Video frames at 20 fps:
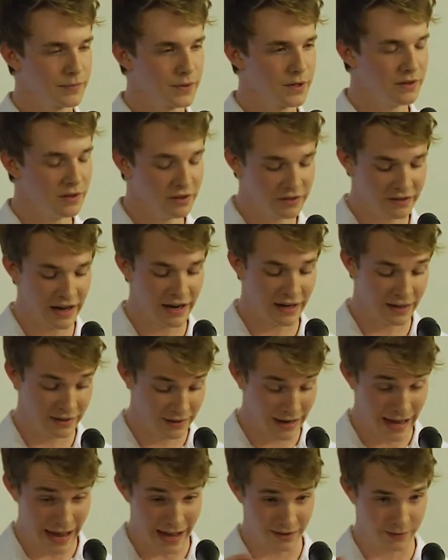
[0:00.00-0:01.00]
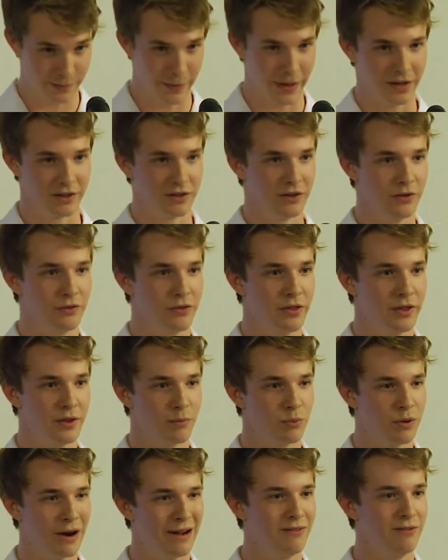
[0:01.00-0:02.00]
aspect of the
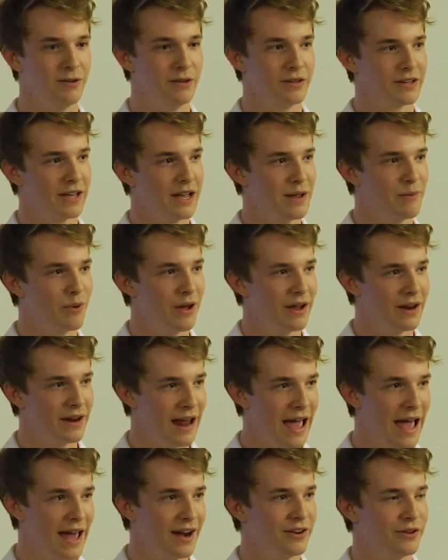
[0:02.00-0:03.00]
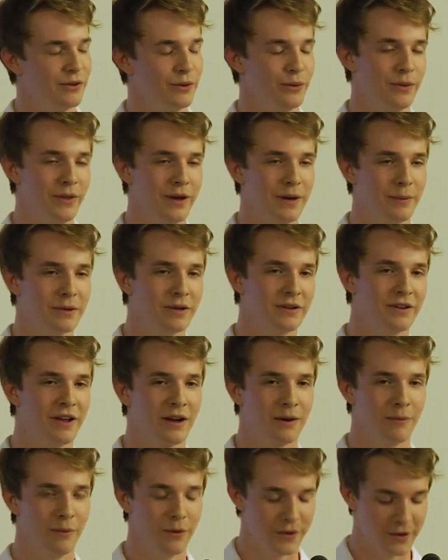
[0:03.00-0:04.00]
prevalent Cape Breton attitude that I'm going to
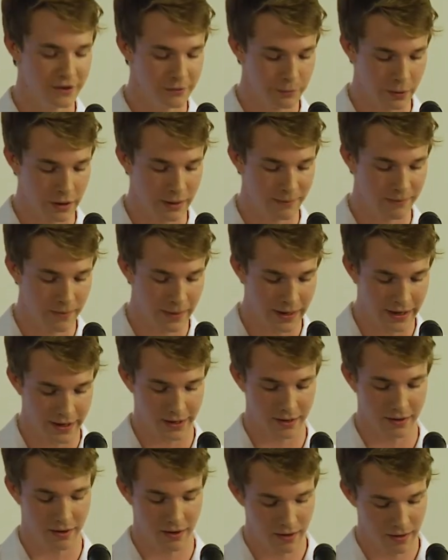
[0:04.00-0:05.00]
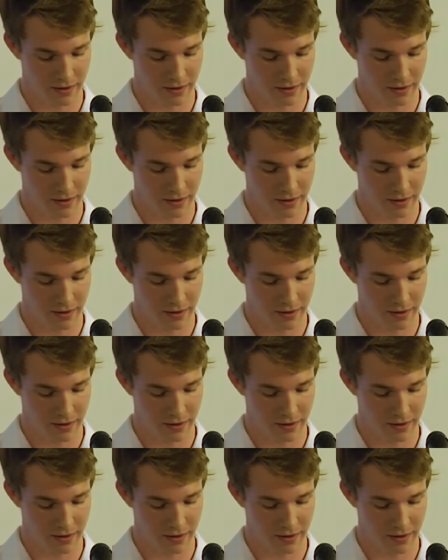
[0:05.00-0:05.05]
talk about that is problematic,